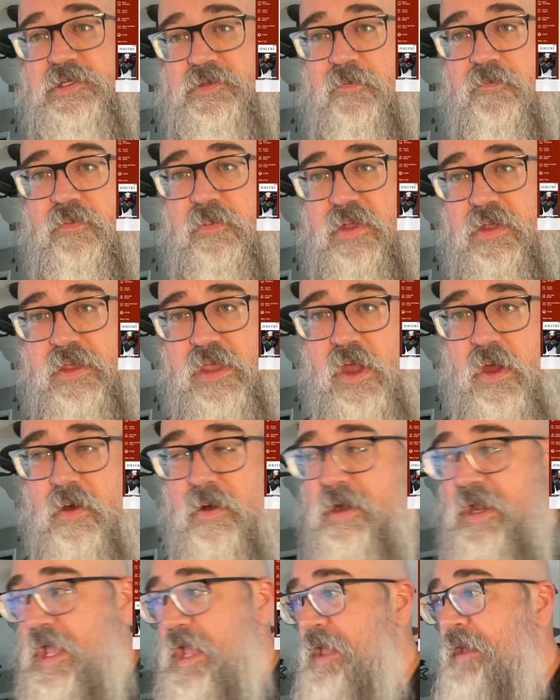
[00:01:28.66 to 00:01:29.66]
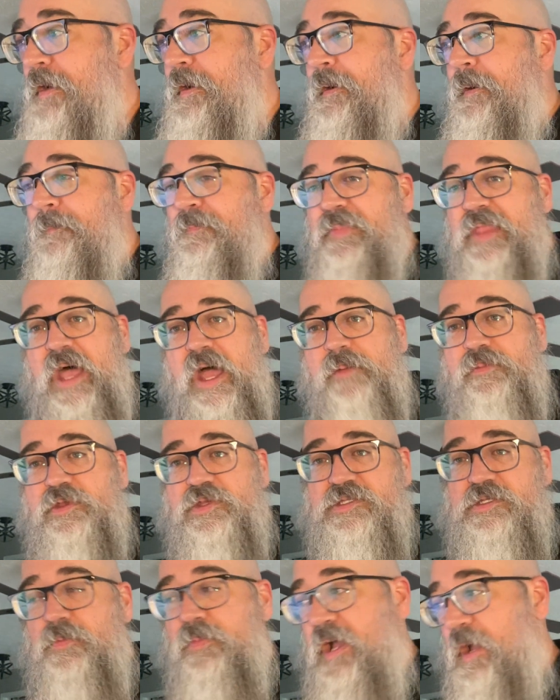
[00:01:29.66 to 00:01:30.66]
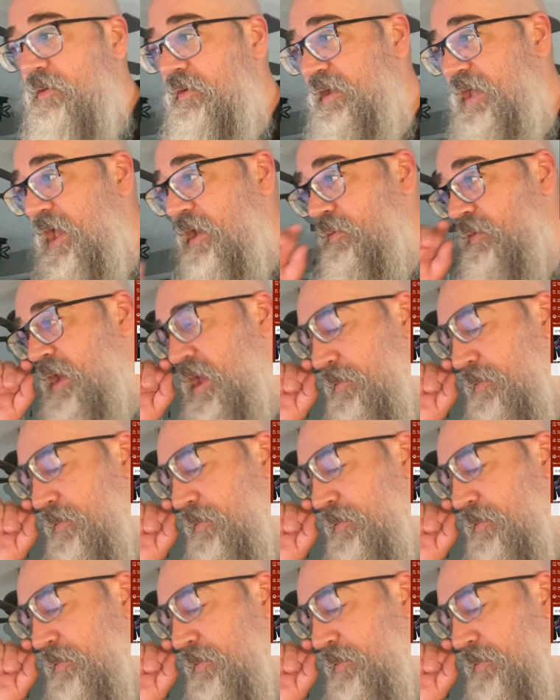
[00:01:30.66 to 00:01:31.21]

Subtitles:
of familiarity. I'm used to Bible Gateway.